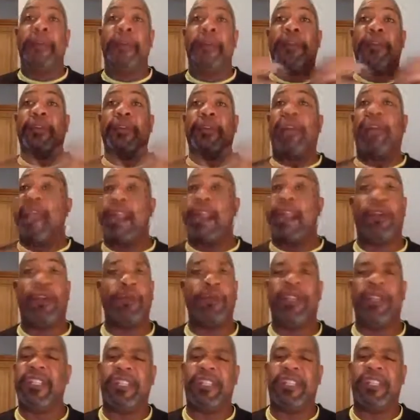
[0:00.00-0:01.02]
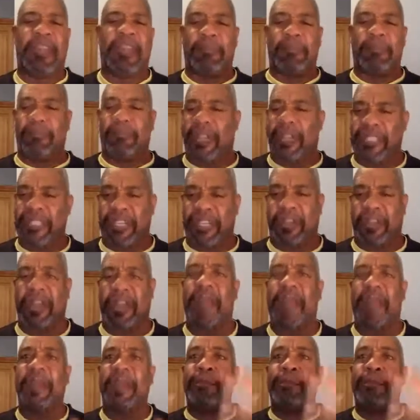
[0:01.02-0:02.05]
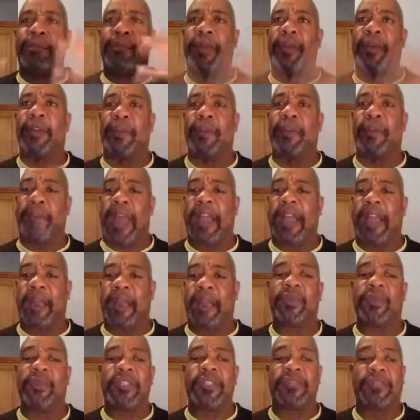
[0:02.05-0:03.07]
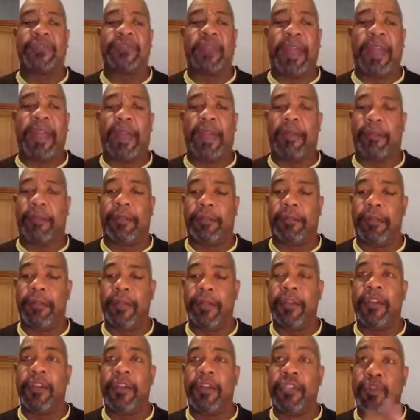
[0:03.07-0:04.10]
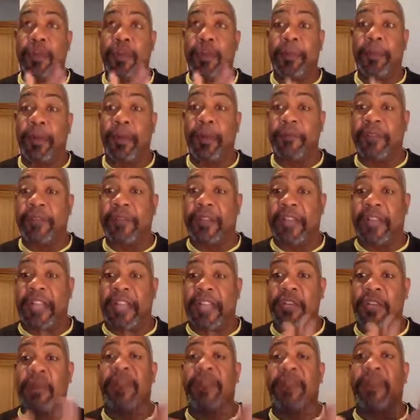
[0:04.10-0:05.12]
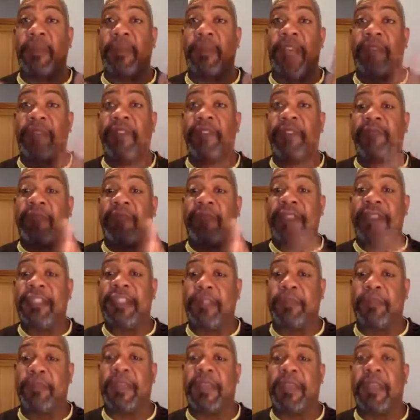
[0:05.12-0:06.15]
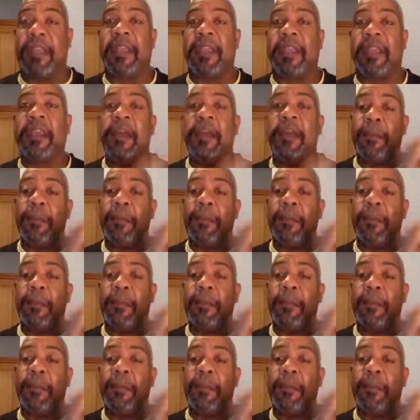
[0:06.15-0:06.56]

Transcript: And I don't mean just get muscular. I mean build it back up to its full health because you are perfect and you have every right to be